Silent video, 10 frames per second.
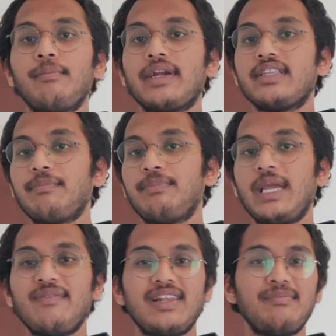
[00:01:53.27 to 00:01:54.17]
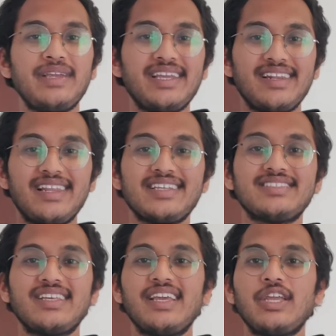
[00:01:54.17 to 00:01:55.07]
But the pay will be
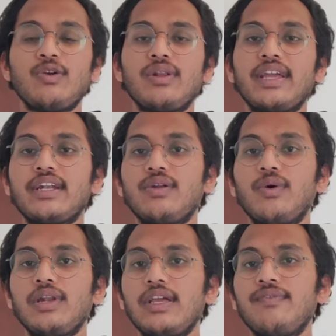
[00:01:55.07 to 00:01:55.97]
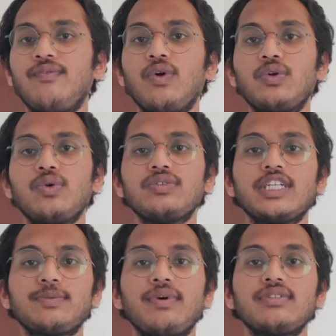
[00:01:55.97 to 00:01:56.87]
less. You will get only 4 to
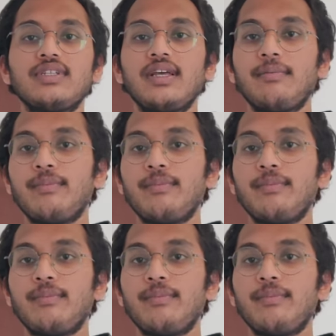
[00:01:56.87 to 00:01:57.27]
6 pounds.